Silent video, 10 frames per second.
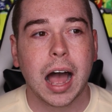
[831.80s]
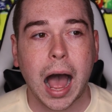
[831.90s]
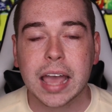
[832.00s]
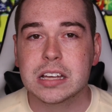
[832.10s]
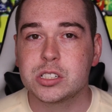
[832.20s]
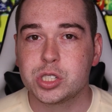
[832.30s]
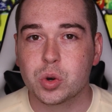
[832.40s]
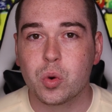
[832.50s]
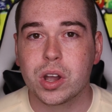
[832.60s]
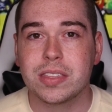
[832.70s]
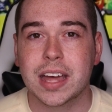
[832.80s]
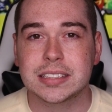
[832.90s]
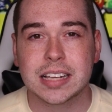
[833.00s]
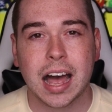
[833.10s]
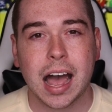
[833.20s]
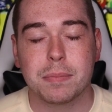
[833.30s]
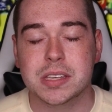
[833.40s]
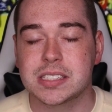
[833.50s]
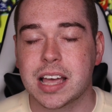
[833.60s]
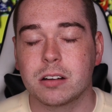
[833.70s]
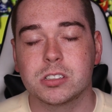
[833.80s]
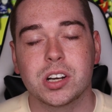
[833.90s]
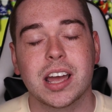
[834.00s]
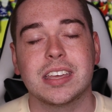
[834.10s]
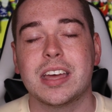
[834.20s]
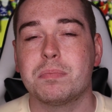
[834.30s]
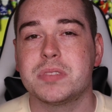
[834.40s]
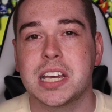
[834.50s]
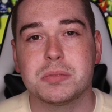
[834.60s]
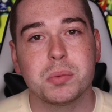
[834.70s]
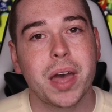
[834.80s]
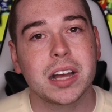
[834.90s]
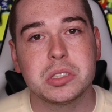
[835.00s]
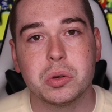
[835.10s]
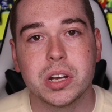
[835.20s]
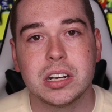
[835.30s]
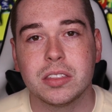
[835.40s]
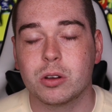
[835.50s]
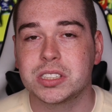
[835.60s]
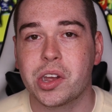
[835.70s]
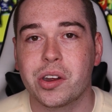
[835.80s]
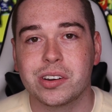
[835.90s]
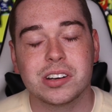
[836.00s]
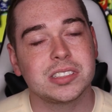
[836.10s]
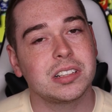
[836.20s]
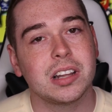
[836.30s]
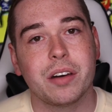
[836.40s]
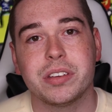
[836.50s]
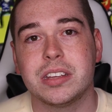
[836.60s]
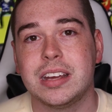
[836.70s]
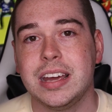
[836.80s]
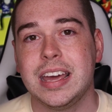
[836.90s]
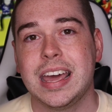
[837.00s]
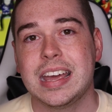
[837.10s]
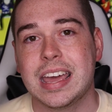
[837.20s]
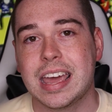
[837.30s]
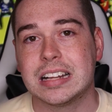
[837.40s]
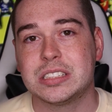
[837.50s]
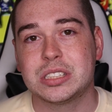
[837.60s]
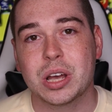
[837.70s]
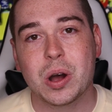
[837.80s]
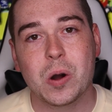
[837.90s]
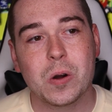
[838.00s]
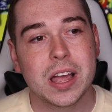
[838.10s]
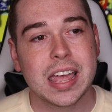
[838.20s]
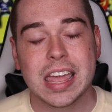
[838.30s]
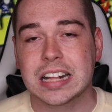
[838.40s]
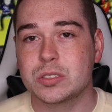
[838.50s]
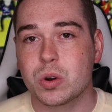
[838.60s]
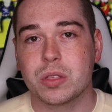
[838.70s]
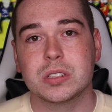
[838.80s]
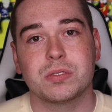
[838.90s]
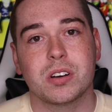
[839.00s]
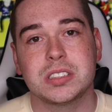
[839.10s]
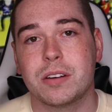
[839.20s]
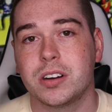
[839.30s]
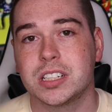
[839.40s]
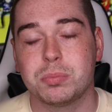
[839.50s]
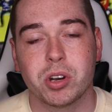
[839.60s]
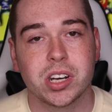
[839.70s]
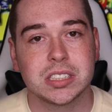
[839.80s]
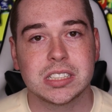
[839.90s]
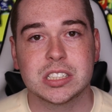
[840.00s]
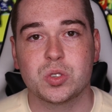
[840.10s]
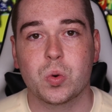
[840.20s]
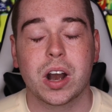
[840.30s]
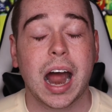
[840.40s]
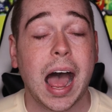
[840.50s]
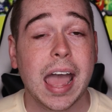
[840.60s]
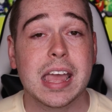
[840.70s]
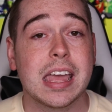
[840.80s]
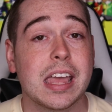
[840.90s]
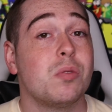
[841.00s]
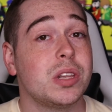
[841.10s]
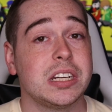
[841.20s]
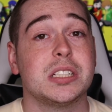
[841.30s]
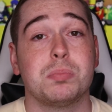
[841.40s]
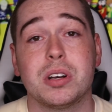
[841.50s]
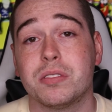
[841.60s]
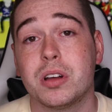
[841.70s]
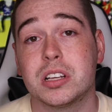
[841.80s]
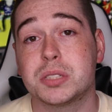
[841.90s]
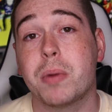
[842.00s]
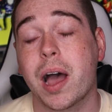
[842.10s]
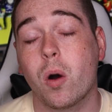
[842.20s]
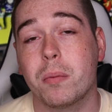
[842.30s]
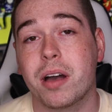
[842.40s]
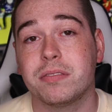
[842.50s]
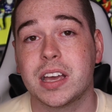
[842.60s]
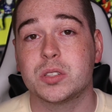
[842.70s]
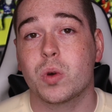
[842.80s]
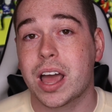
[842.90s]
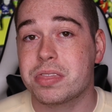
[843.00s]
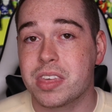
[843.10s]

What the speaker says: I enjoyed that time. The soundtrack, yep, takes me back to it. Those characters, love it. And so it's one of those first ever experiences to where it really does put a smile on my face when I